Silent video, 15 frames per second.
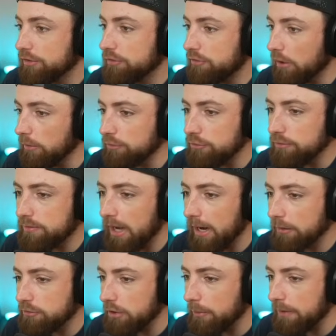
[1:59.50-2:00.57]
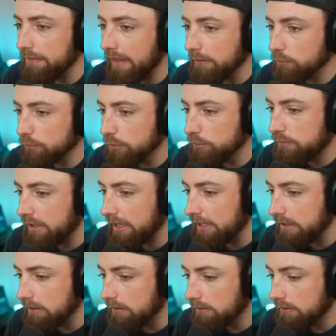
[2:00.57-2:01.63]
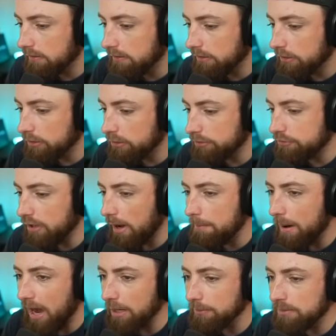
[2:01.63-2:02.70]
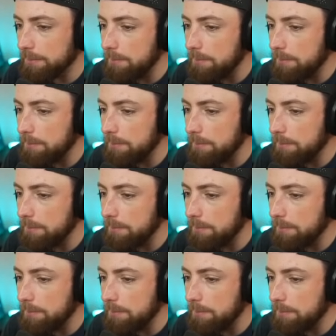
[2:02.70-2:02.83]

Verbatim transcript: Don't you dare do it. That's routine. Good job, Mighty, with the